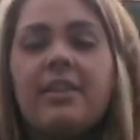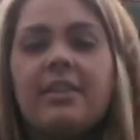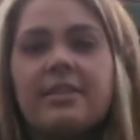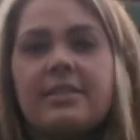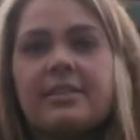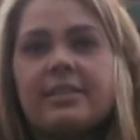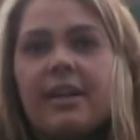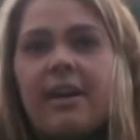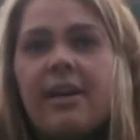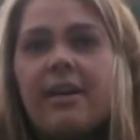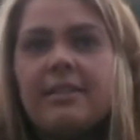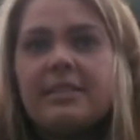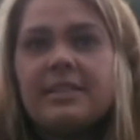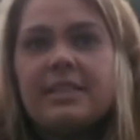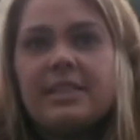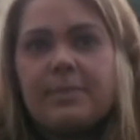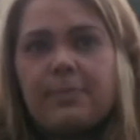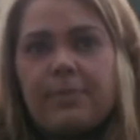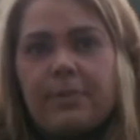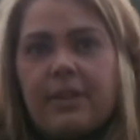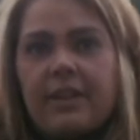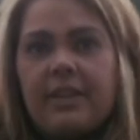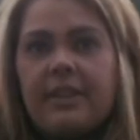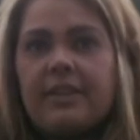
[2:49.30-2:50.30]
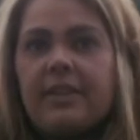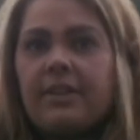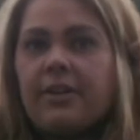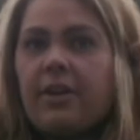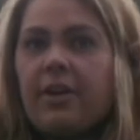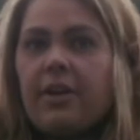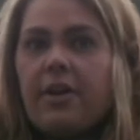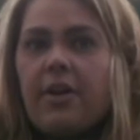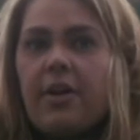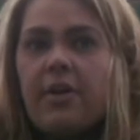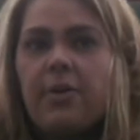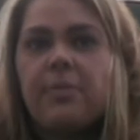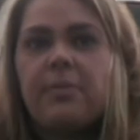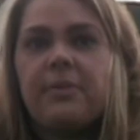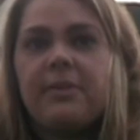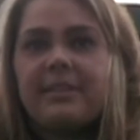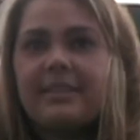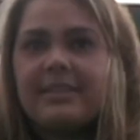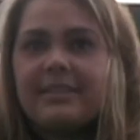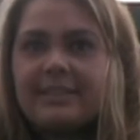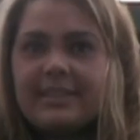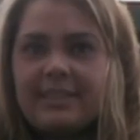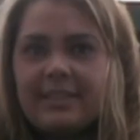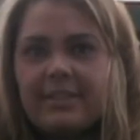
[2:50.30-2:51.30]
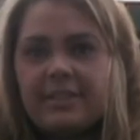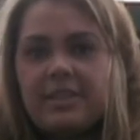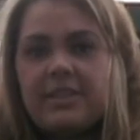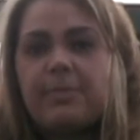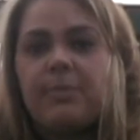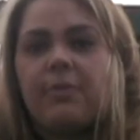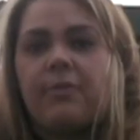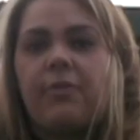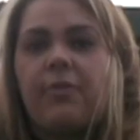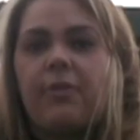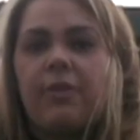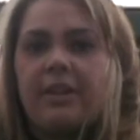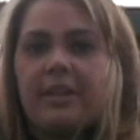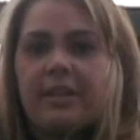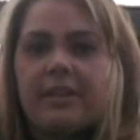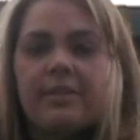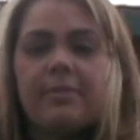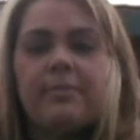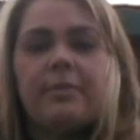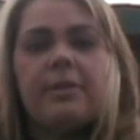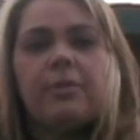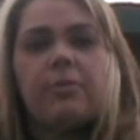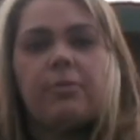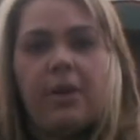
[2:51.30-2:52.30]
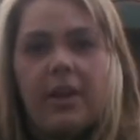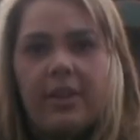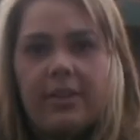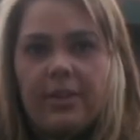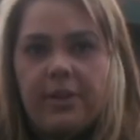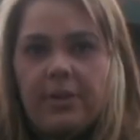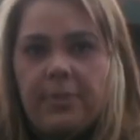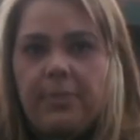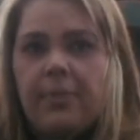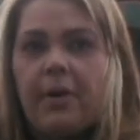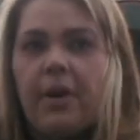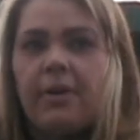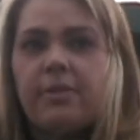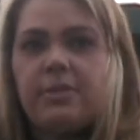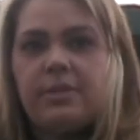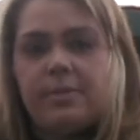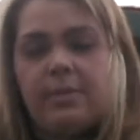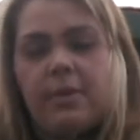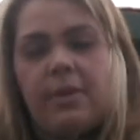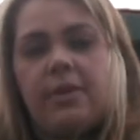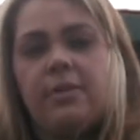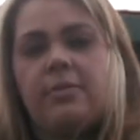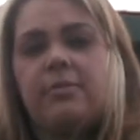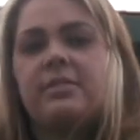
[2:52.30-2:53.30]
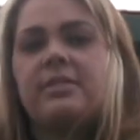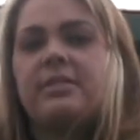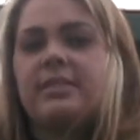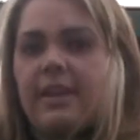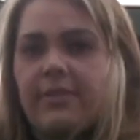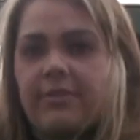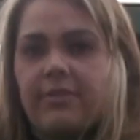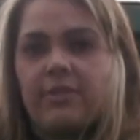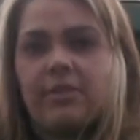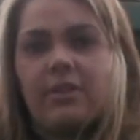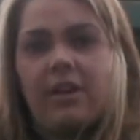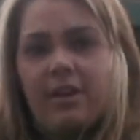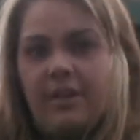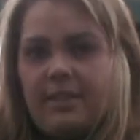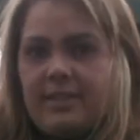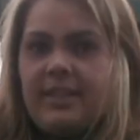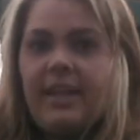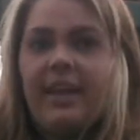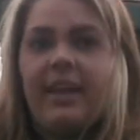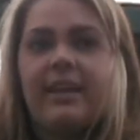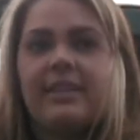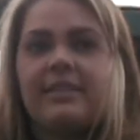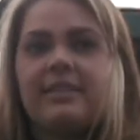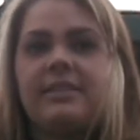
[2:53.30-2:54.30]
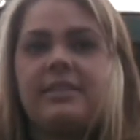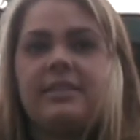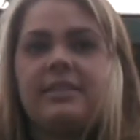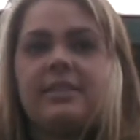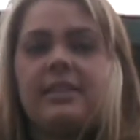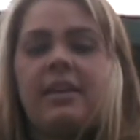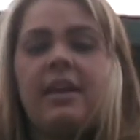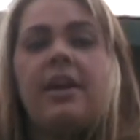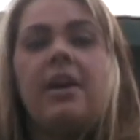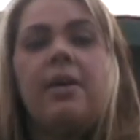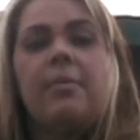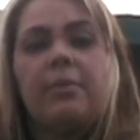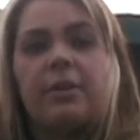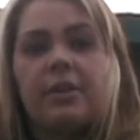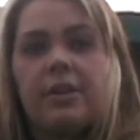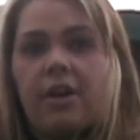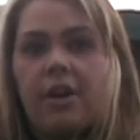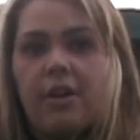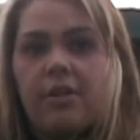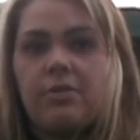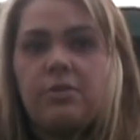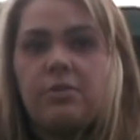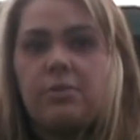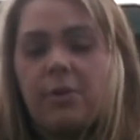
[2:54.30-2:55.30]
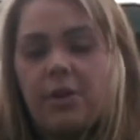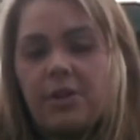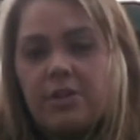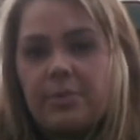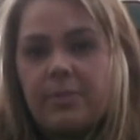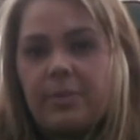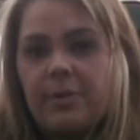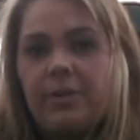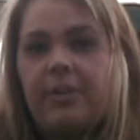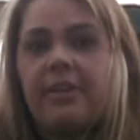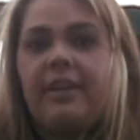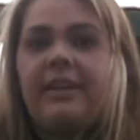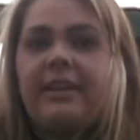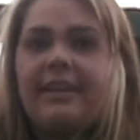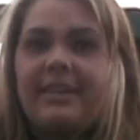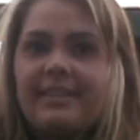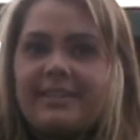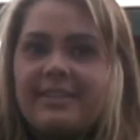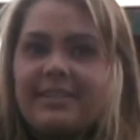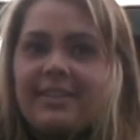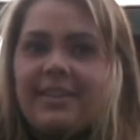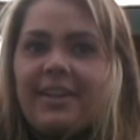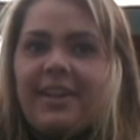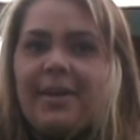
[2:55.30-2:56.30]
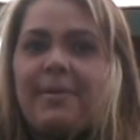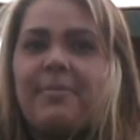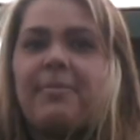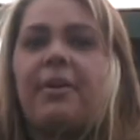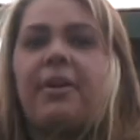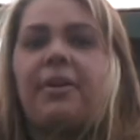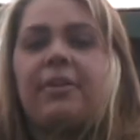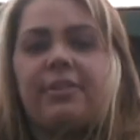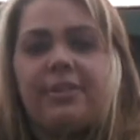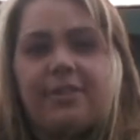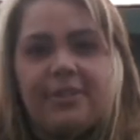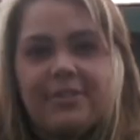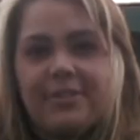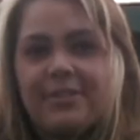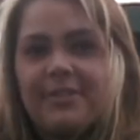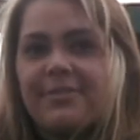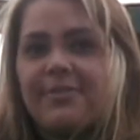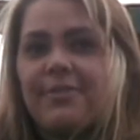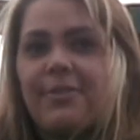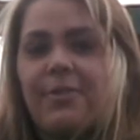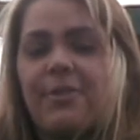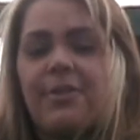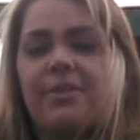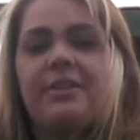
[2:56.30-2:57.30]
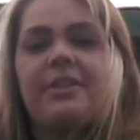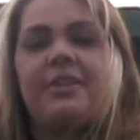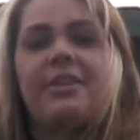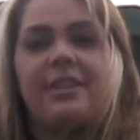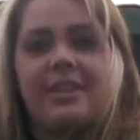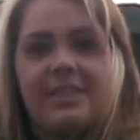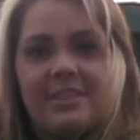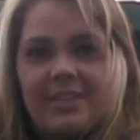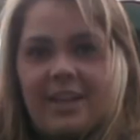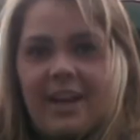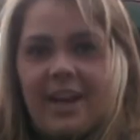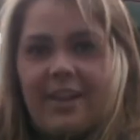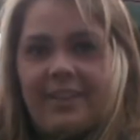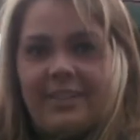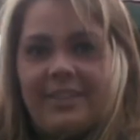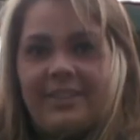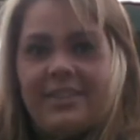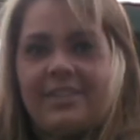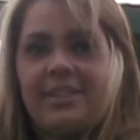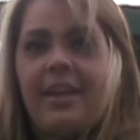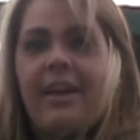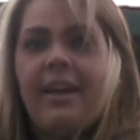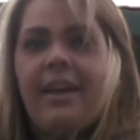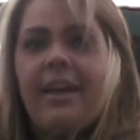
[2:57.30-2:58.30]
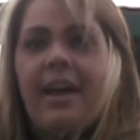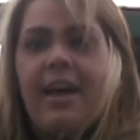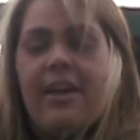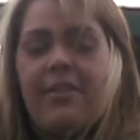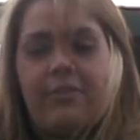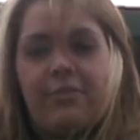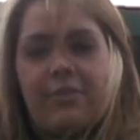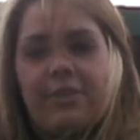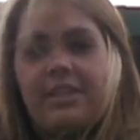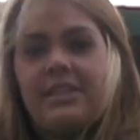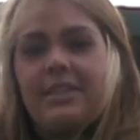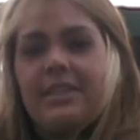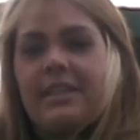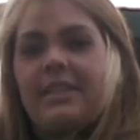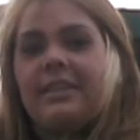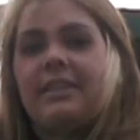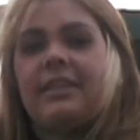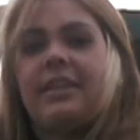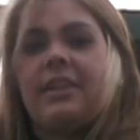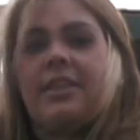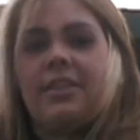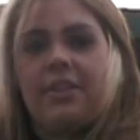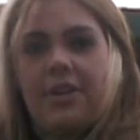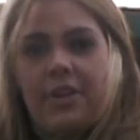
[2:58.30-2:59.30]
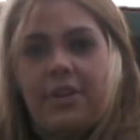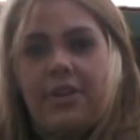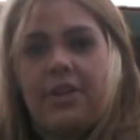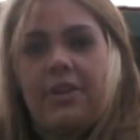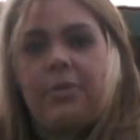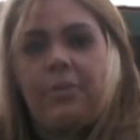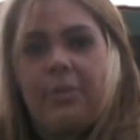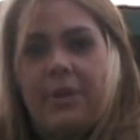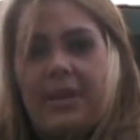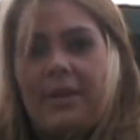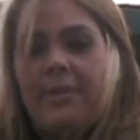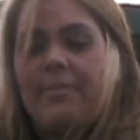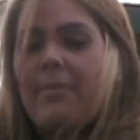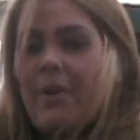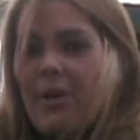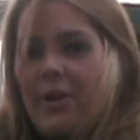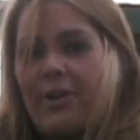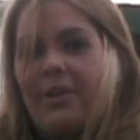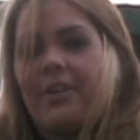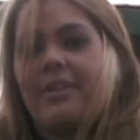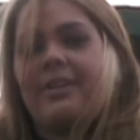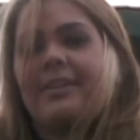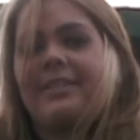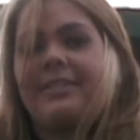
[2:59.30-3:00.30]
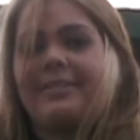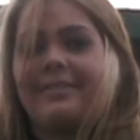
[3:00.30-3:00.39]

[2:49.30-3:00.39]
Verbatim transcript: The Scots split their opening series before inclement weather postponed several contests, but Coach Washburn and his club are looking forward to the challenge of reaching the 30 win mark.